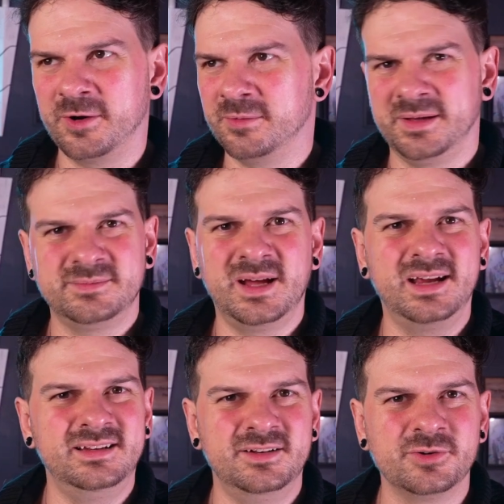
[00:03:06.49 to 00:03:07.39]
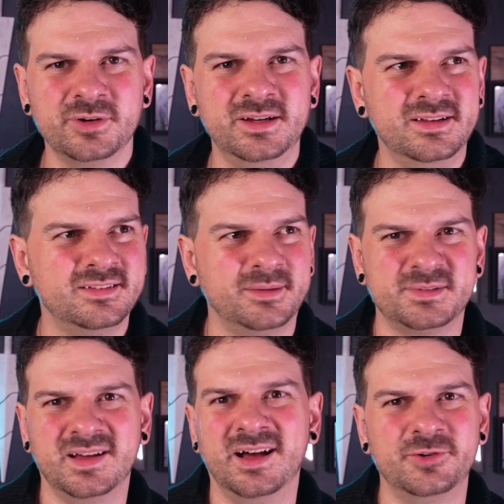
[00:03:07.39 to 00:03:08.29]
our 90 degrees up
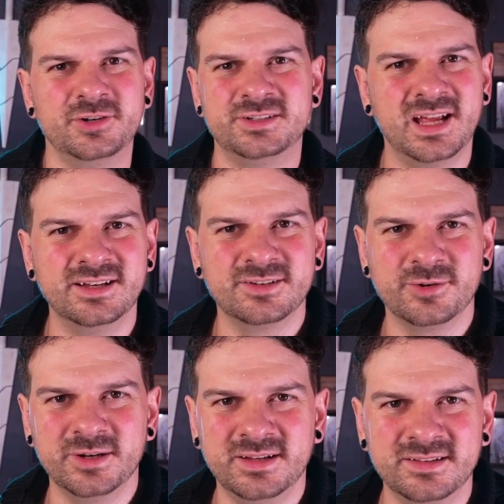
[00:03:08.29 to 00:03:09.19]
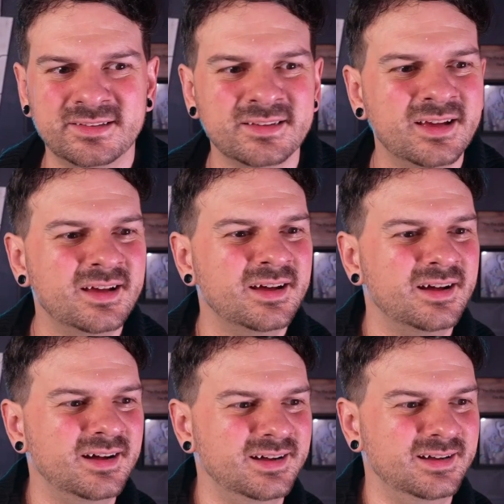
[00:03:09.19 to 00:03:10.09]
to 110 degrees
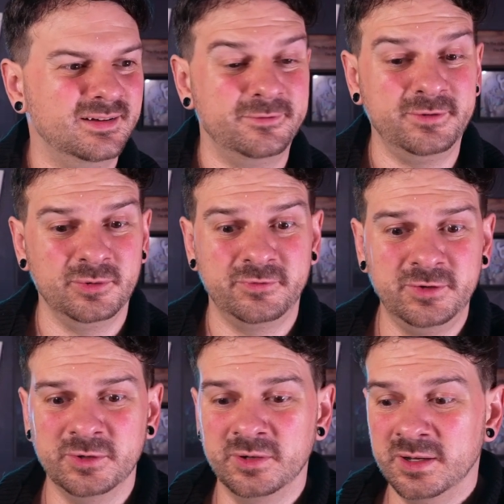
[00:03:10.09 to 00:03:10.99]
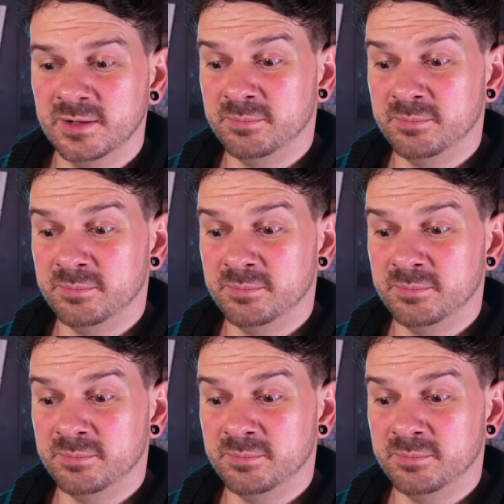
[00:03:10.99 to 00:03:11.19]
field of view.